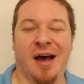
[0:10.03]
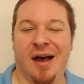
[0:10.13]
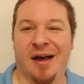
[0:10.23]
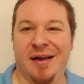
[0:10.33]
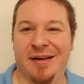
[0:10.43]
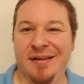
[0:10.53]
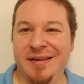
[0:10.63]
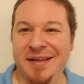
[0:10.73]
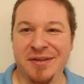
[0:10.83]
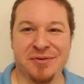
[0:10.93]
Uh,
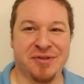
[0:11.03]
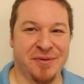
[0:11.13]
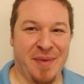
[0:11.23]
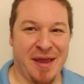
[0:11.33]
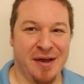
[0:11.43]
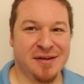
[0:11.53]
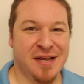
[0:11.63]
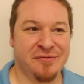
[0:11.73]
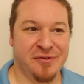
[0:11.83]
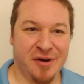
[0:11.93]
he used to make
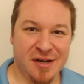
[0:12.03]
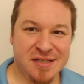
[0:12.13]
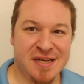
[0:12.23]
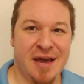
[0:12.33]
content for us.